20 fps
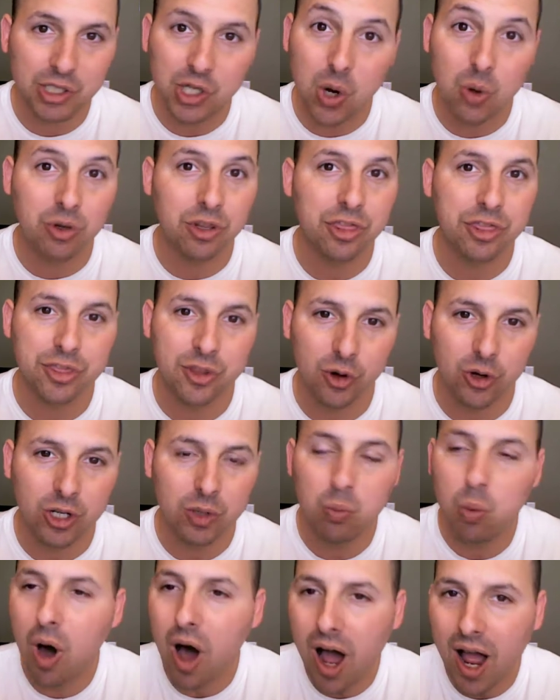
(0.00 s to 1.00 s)
go to 30.
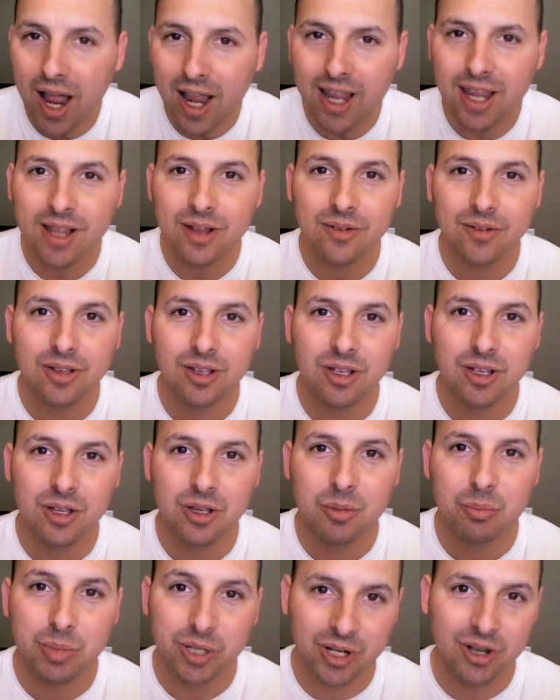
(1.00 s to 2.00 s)
Why?
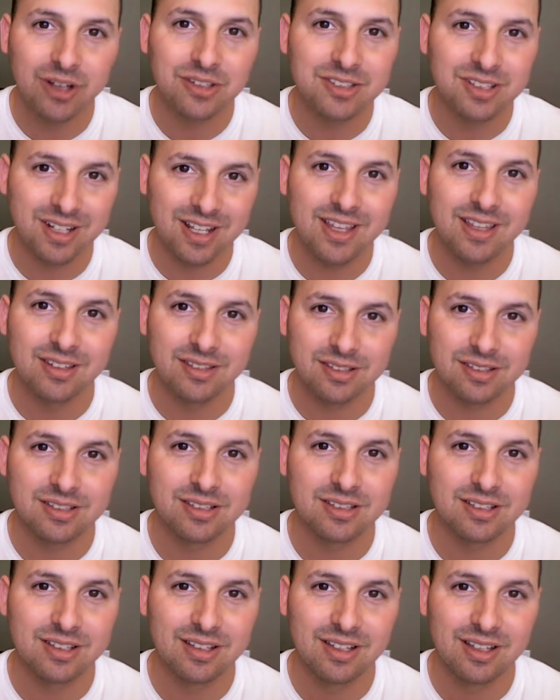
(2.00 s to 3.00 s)
Because it
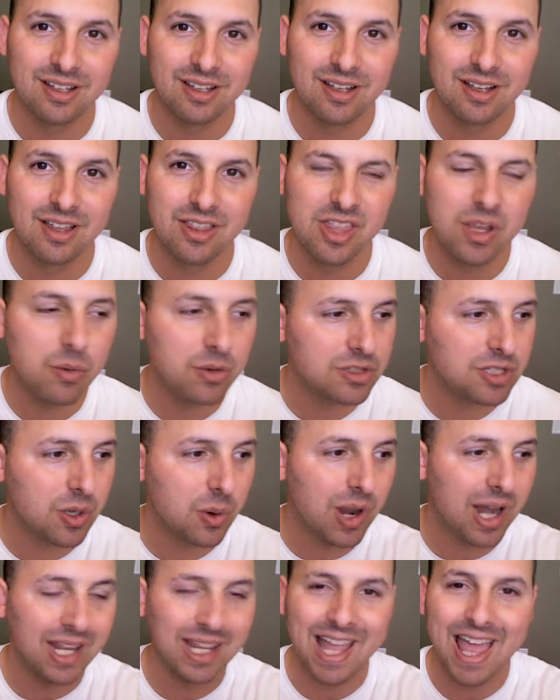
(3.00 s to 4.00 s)
is. There was
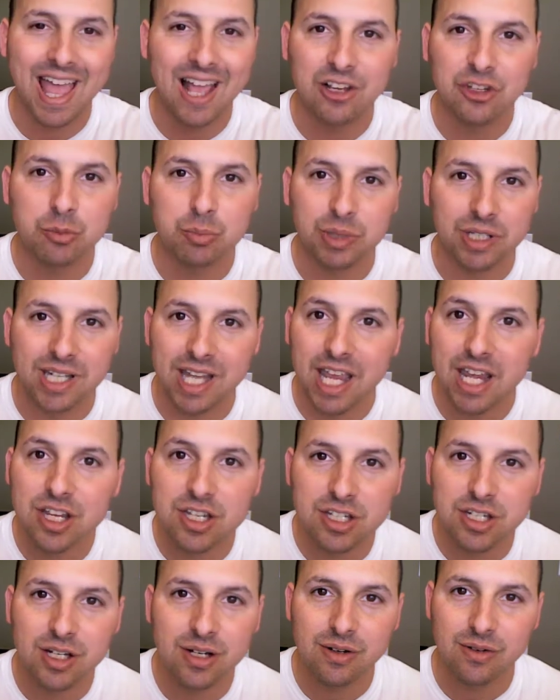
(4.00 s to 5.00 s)
no any
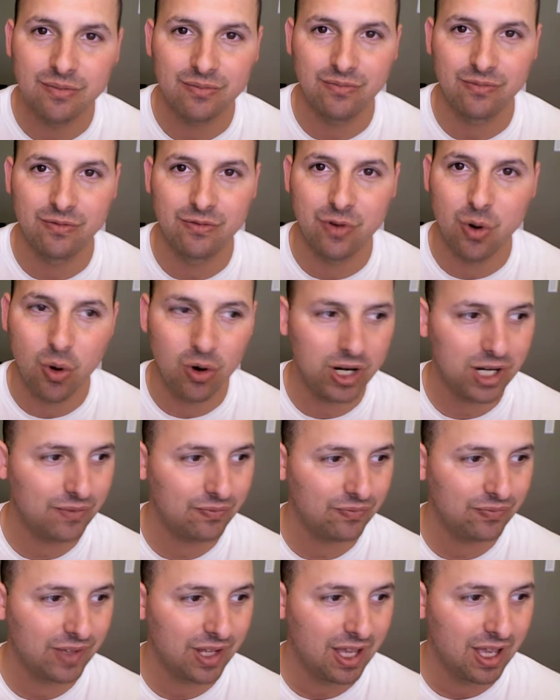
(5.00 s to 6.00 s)
explanation for it.
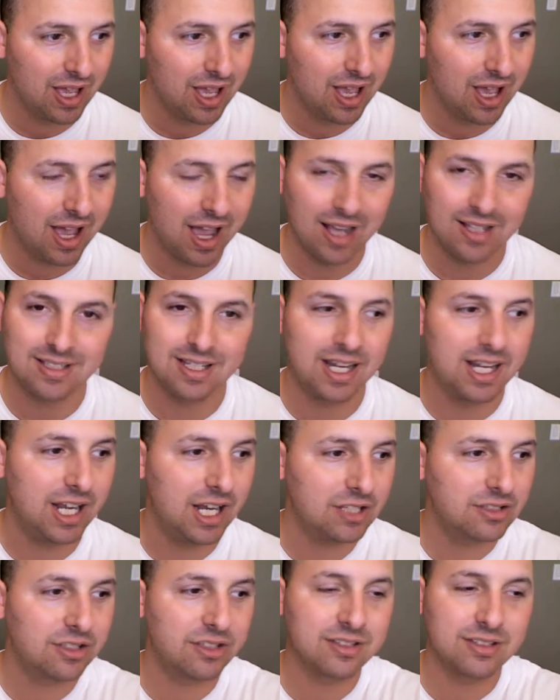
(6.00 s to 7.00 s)
I said,
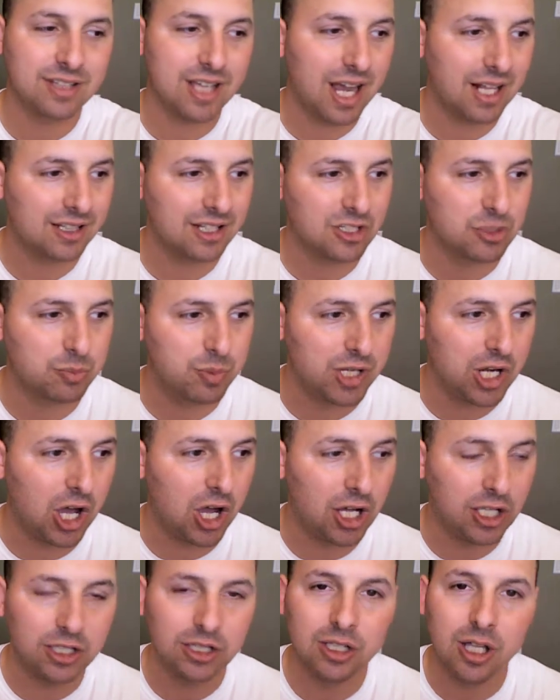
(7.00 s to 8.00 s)
here's a stock that's
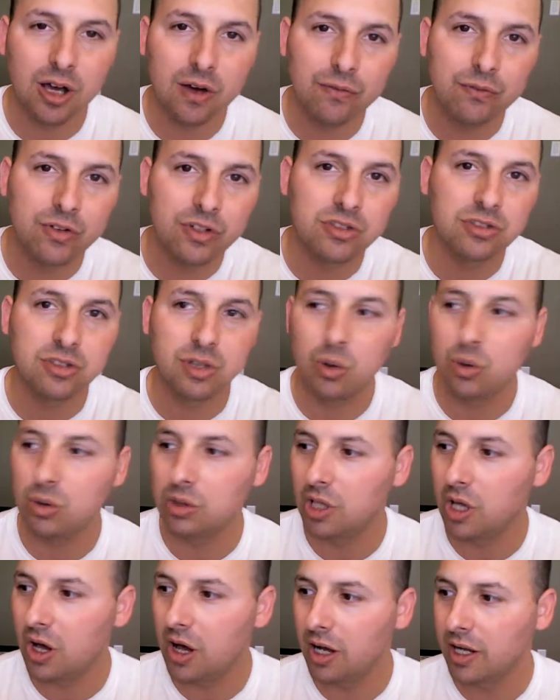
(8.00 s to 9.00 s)
been unloved for so
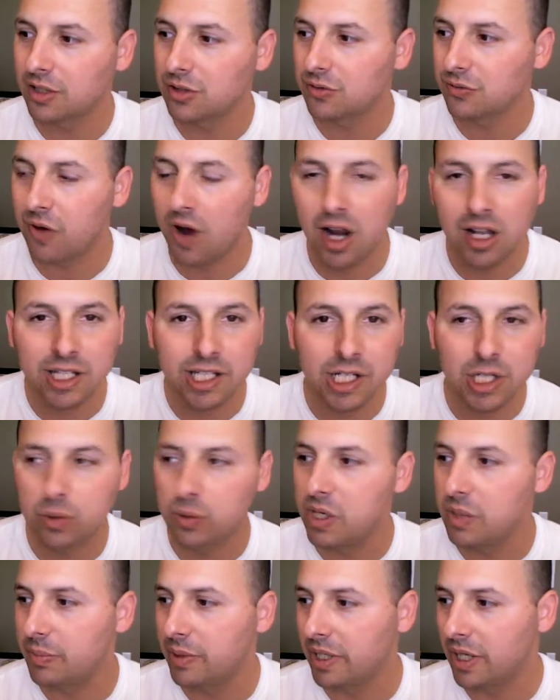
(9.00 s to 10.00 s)
long, it's finally
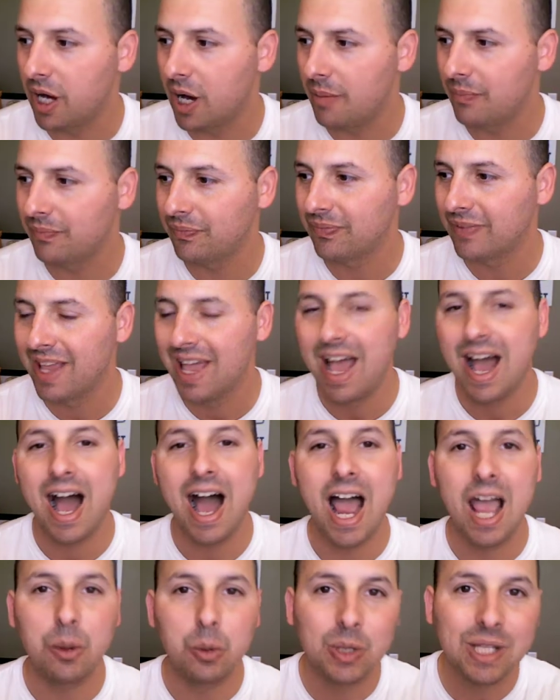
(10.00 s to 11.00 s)
creeping up.
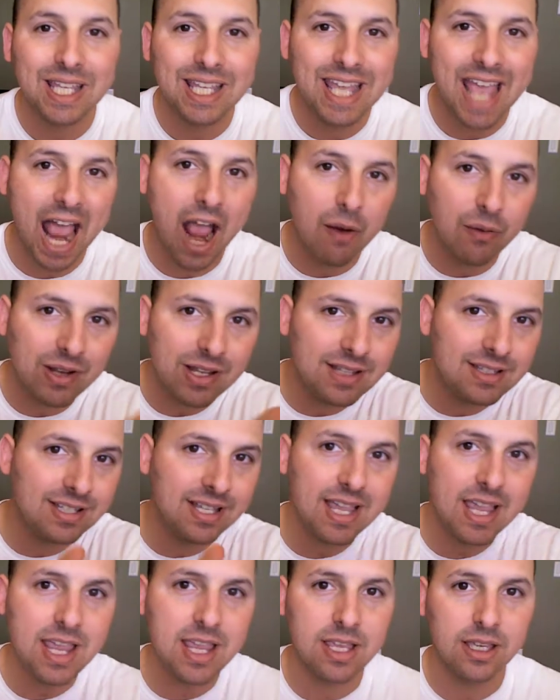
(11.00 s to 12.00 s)
I will
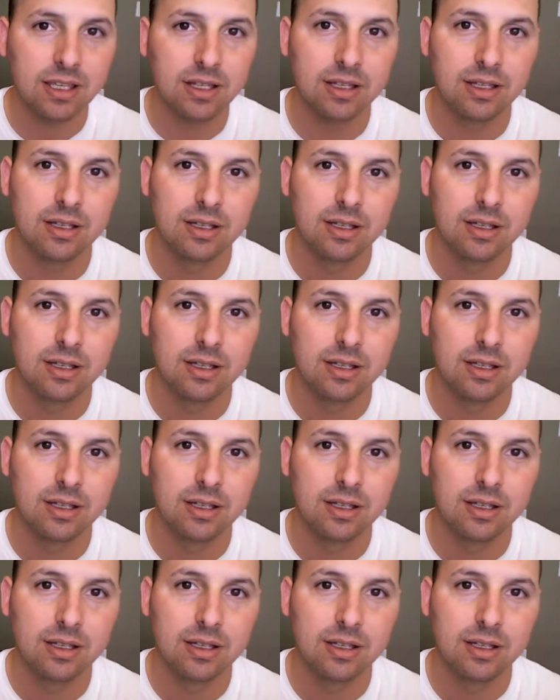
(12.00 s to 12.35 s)
guarantee